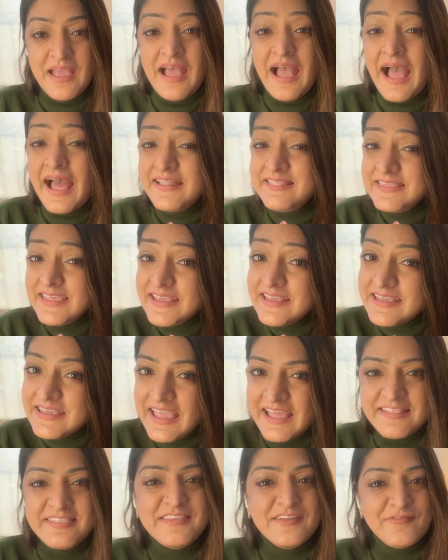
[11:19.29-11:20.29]
and they
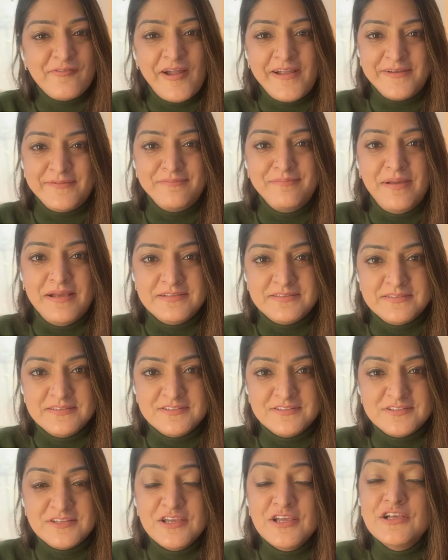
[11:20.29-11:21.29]
get the right
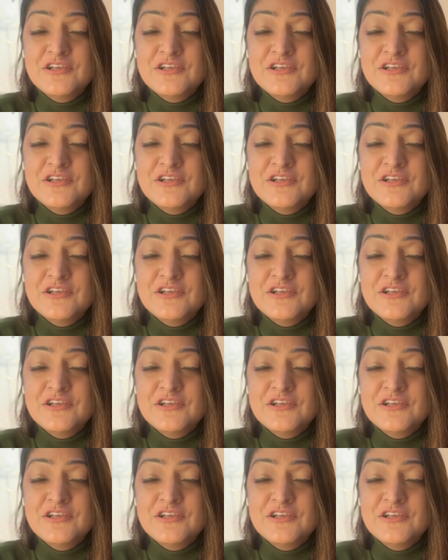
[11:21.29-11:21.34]
message.